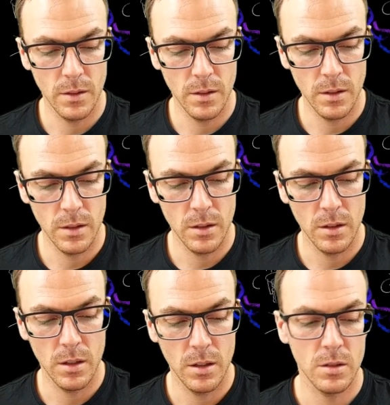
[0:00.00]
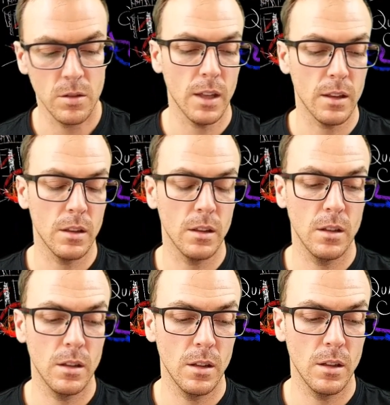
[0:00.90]
So that upper
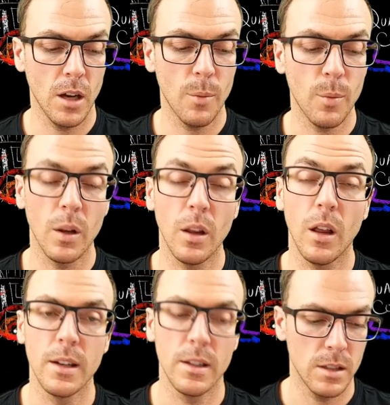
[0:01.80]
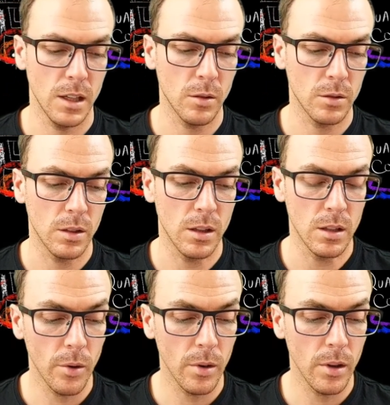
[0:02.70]
line is equal to this lower lines,
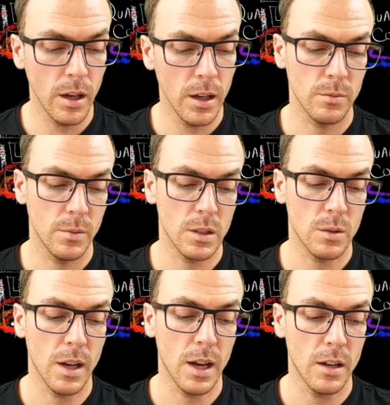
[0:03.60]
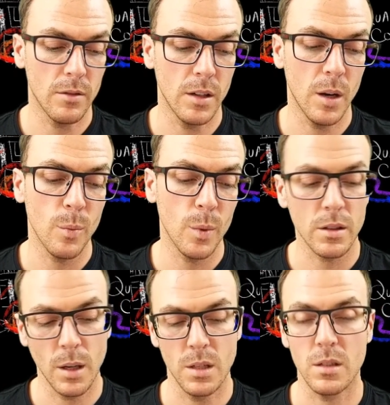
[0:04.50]
because we have a number times its
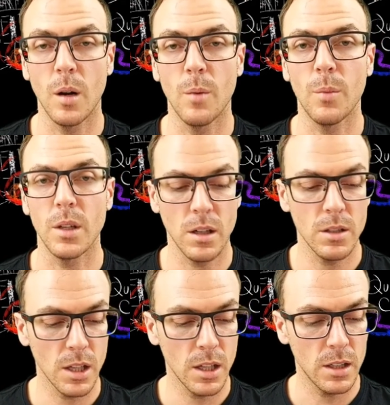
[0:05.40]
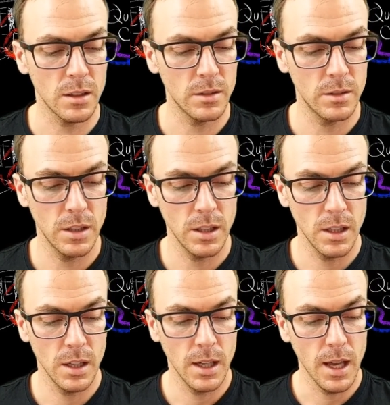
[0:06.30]
complex conjugate.
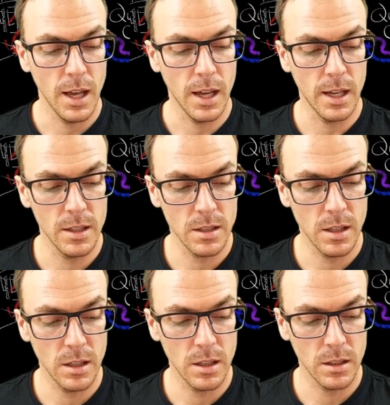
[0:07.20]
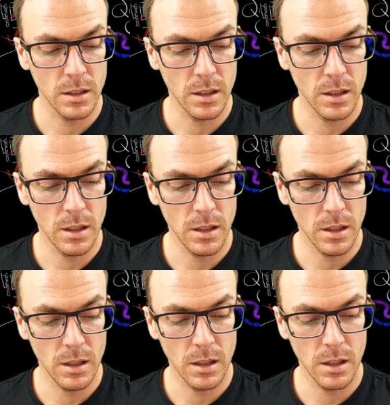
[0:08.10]
And this thing
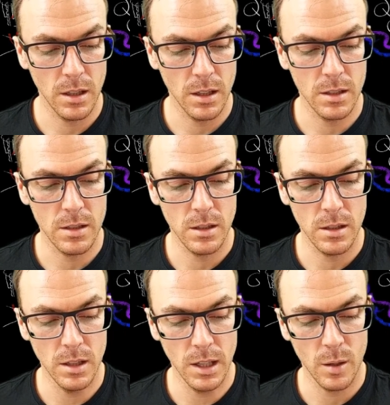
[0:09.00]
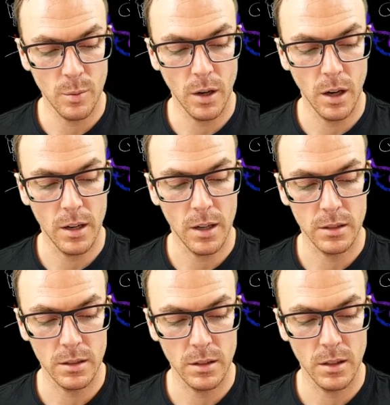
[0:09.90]
is the inner product
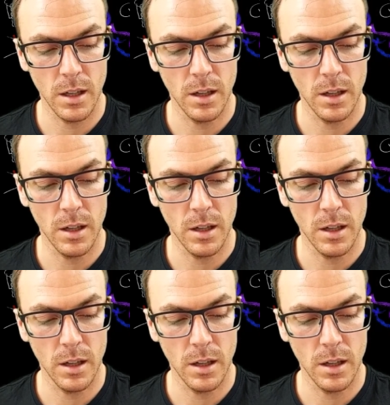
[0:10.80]
of